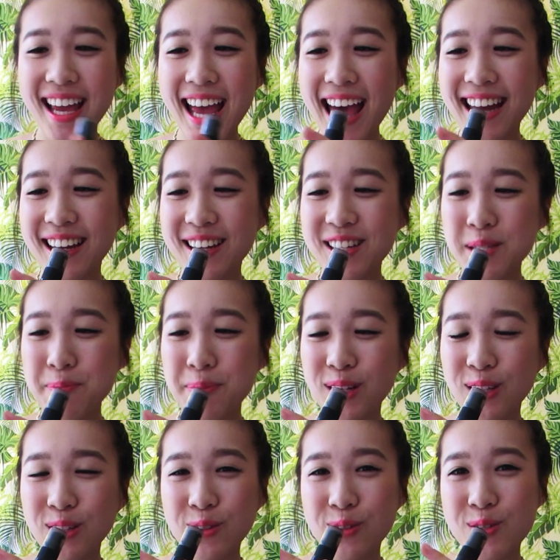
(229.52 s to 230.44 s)
and I just
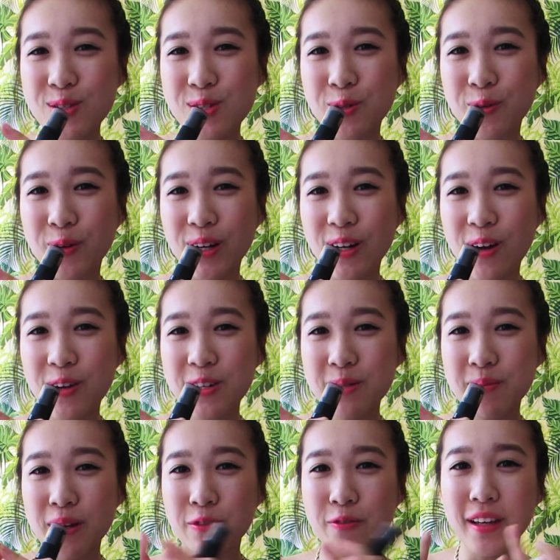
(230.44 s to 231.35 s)
put a little squirt
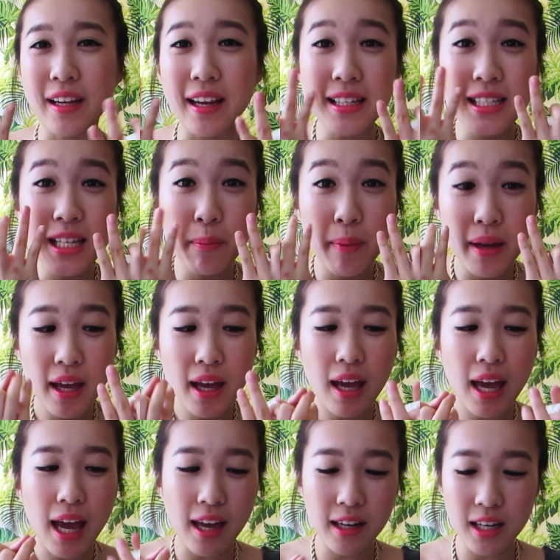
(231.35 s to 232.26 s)
onto my fingertip.
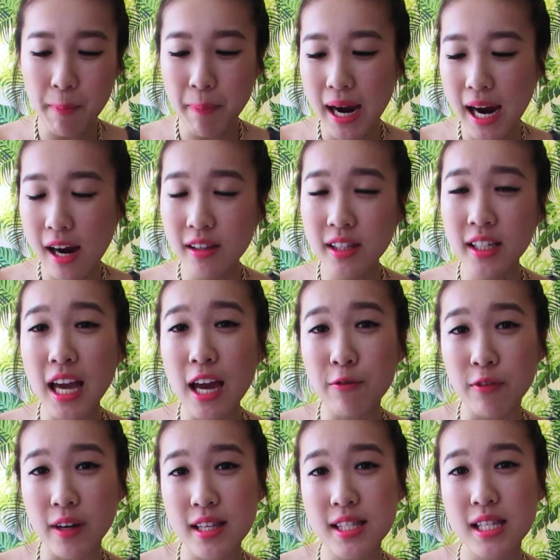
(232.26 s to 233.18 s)
And apparently
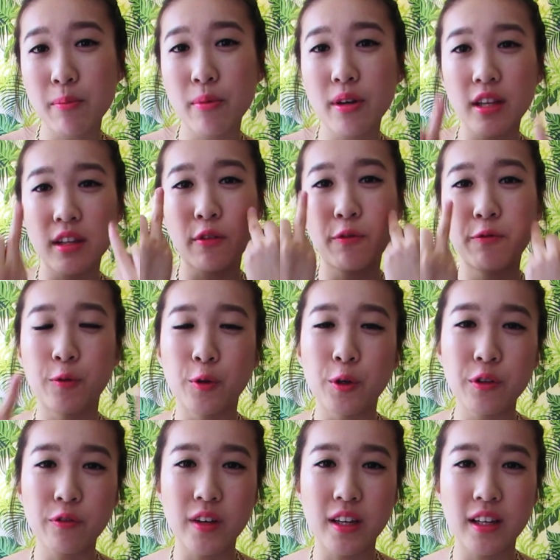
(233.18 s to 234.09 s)
I read somewhere that the
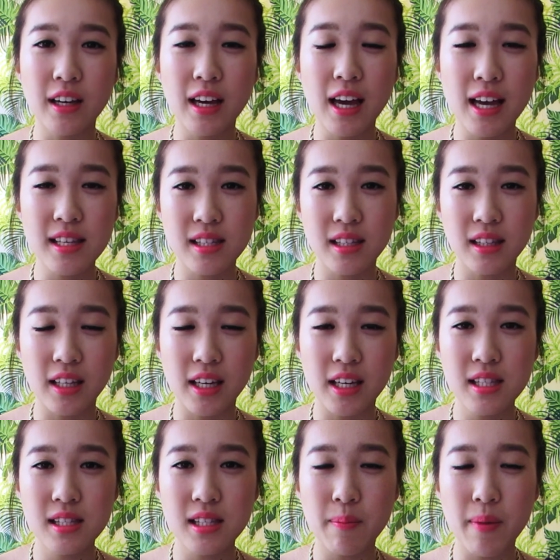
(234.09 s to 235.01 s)
fourth finger has the
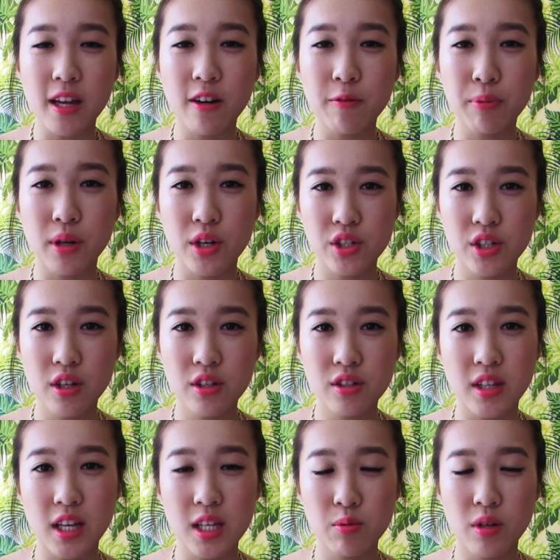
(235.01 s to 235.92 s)
least amount of pressure.
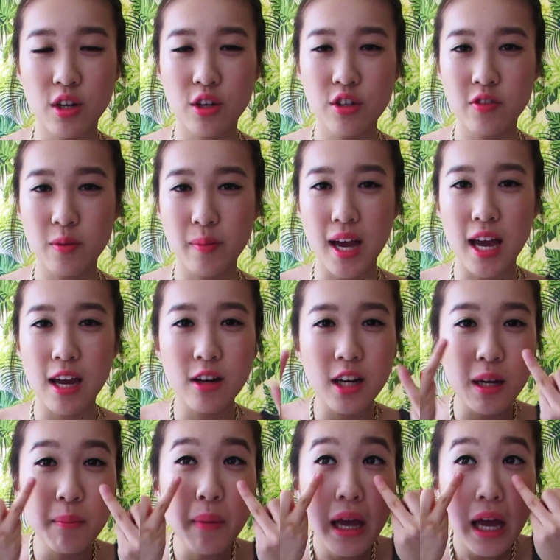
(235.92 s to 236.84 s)
So that's what I use for my eye
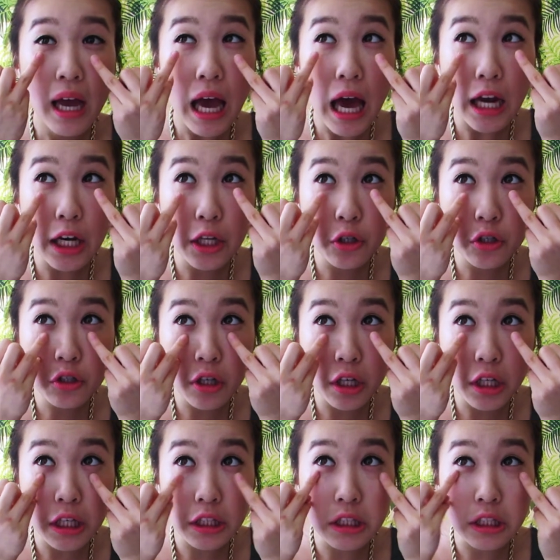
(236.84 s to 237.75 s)
cream. And I just
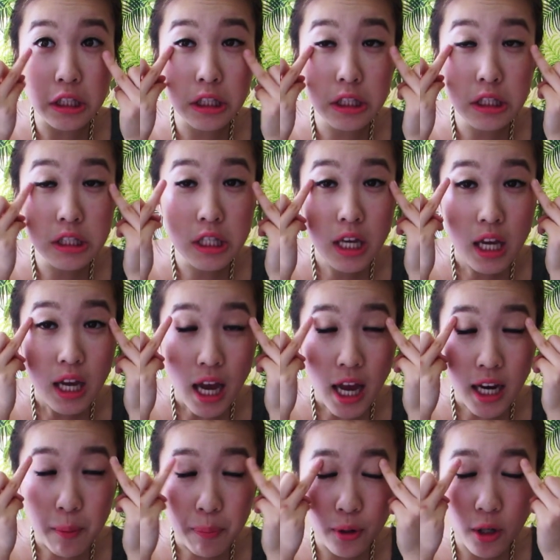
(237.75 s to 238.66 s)
go like this.
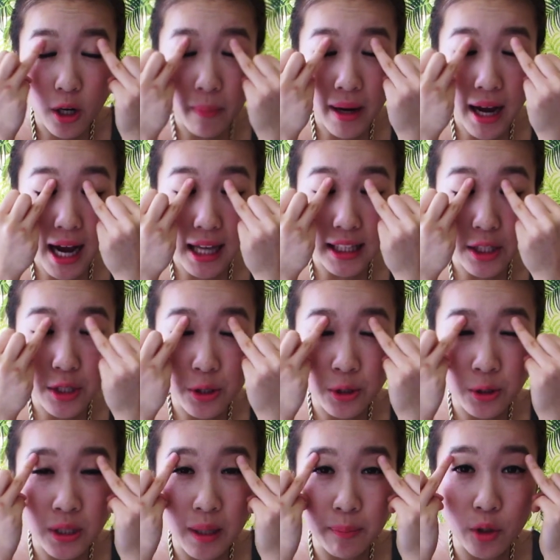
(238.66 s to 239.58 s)
And I put on my eyelid
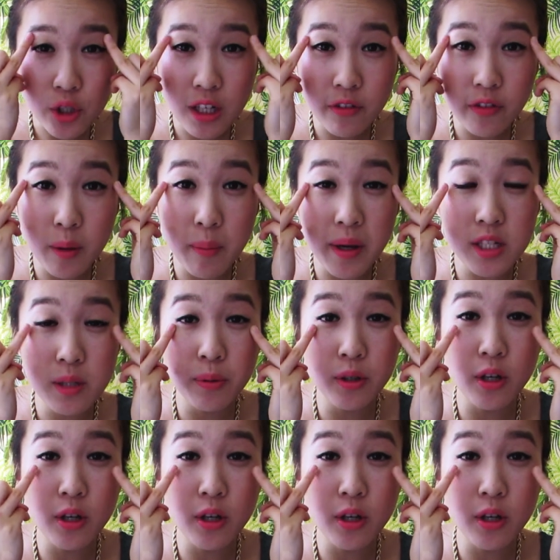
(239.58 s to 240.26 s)
too. I'm not sure if I'm meant to